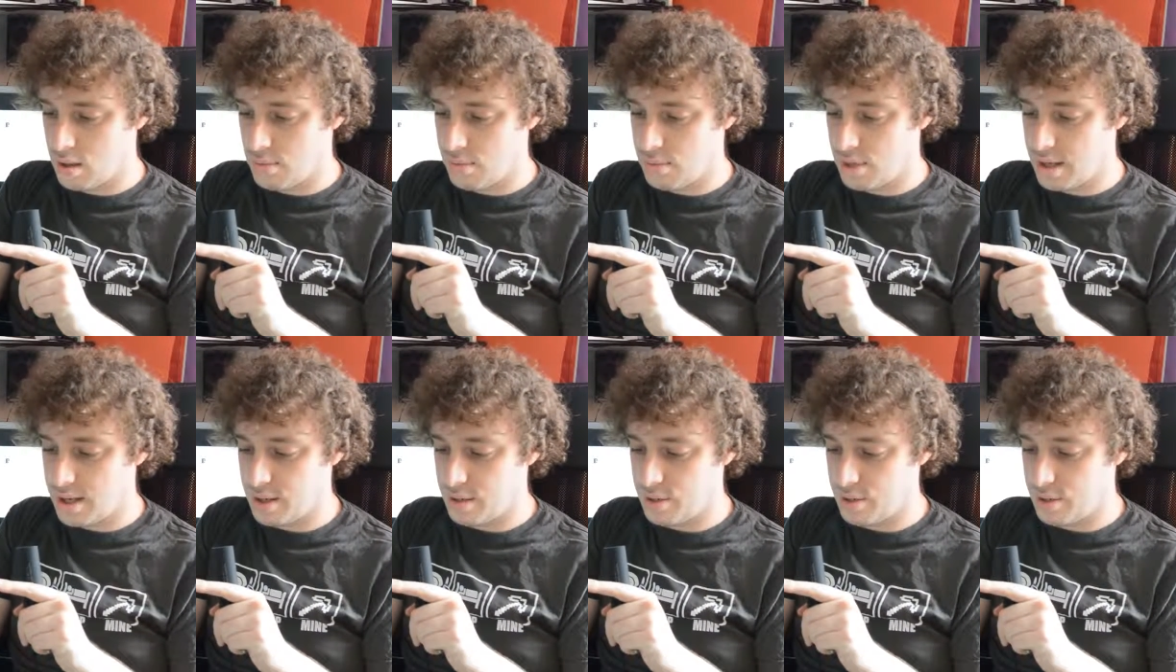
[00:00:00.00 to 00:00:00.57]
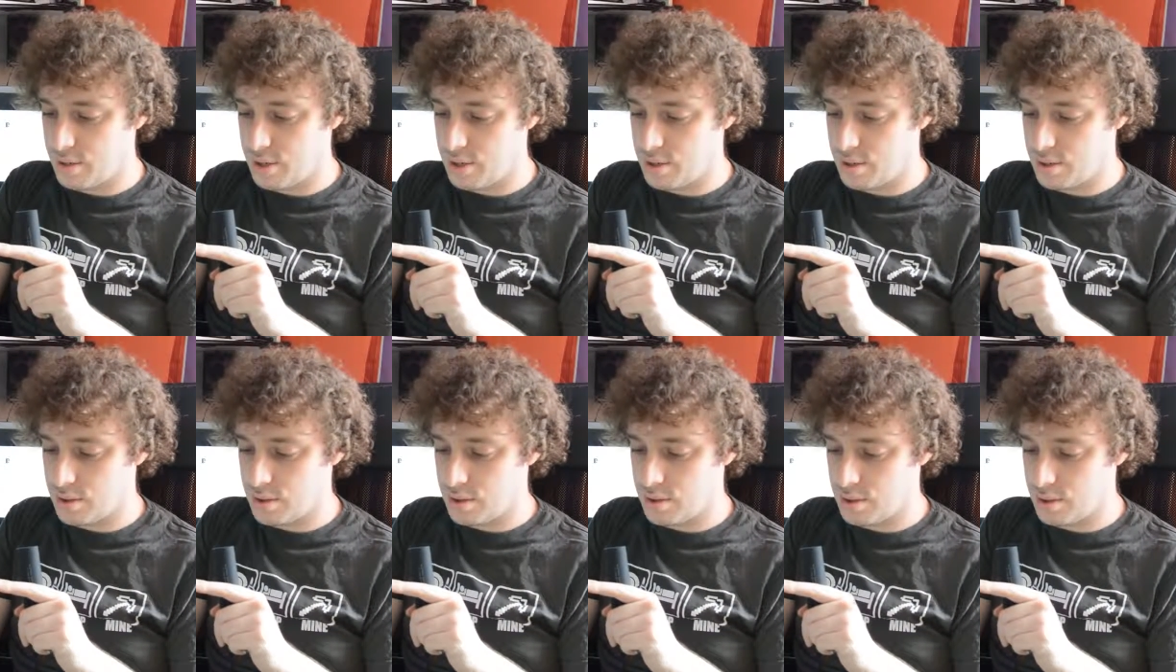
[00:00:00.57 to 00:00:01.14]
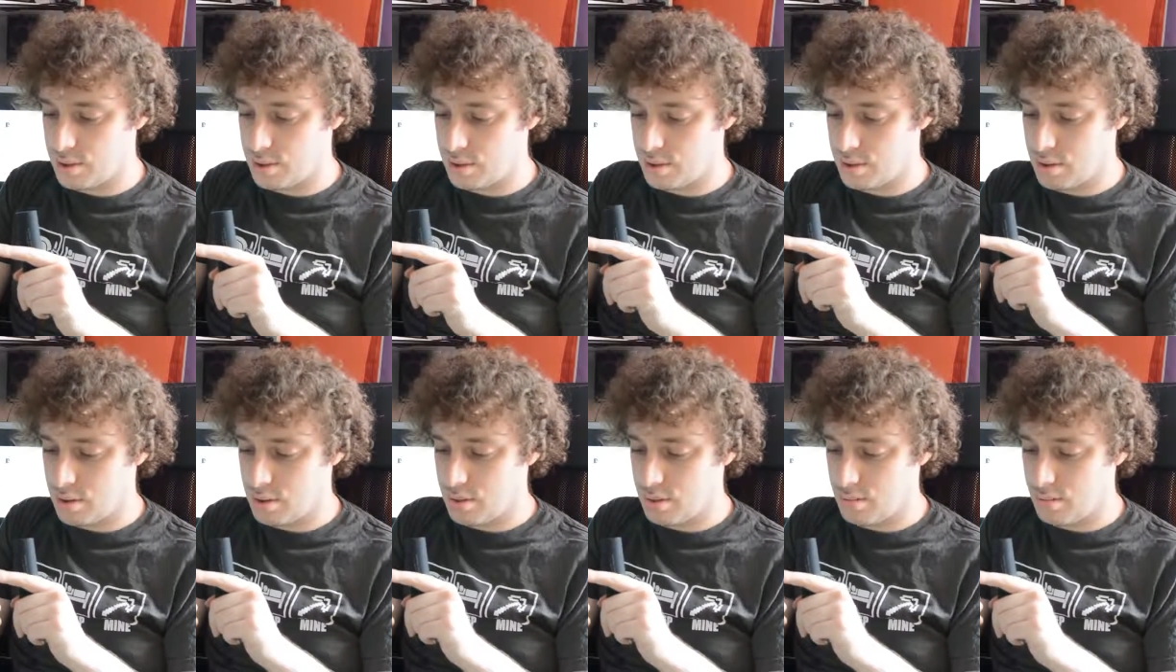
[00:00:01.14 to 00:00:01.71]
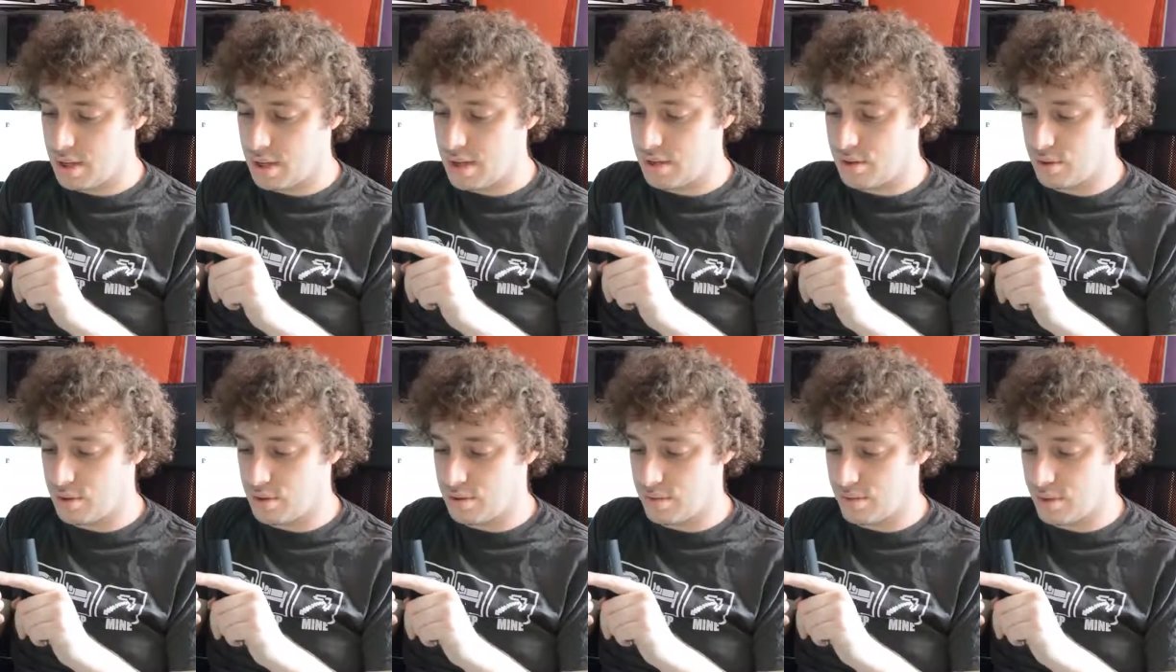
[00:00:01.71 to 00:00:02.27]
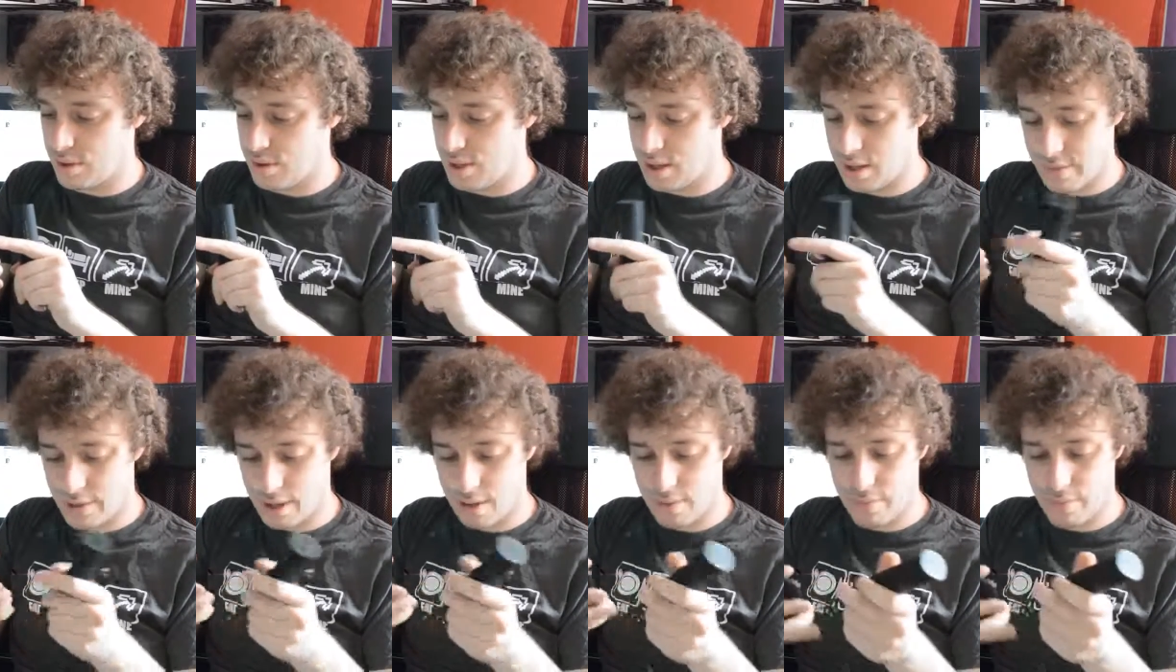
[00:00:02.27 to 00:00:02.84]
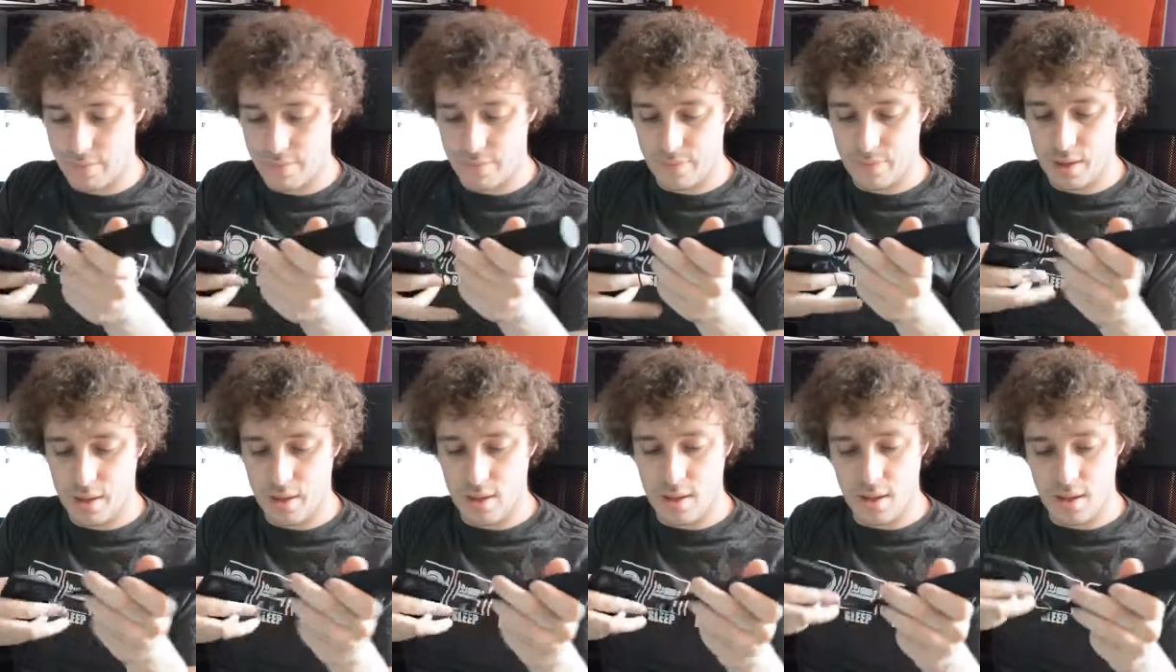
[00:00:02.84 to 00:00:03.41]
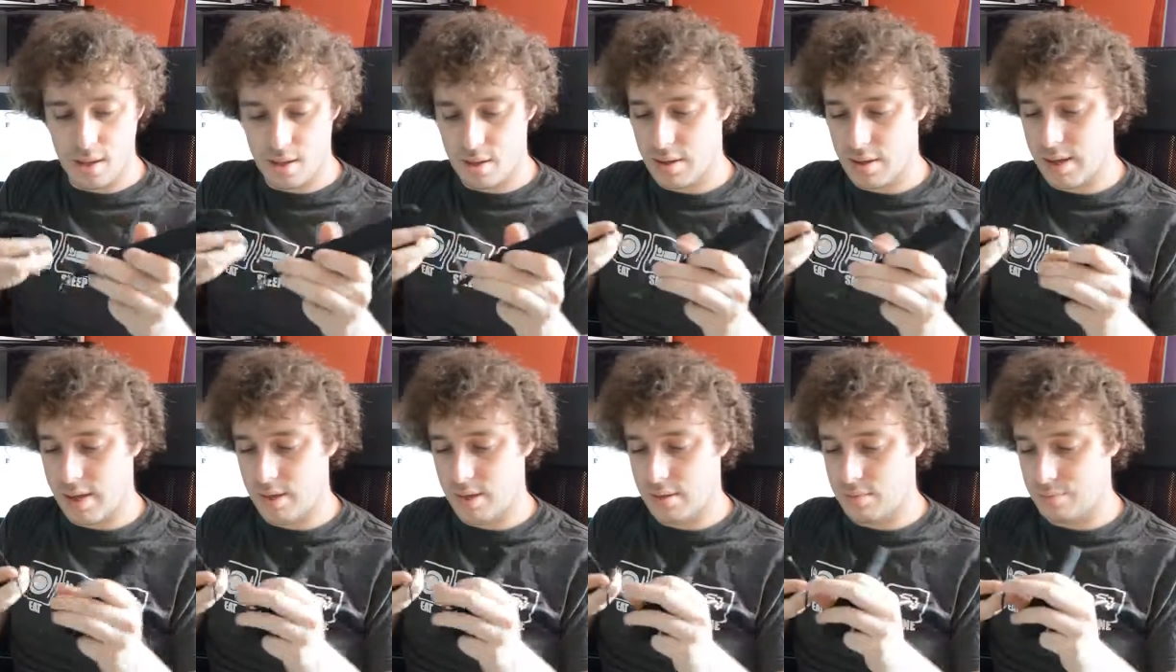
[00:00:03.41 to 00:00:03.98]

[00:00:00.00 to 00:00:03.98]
Play noise. Play noise. There we go. Okay.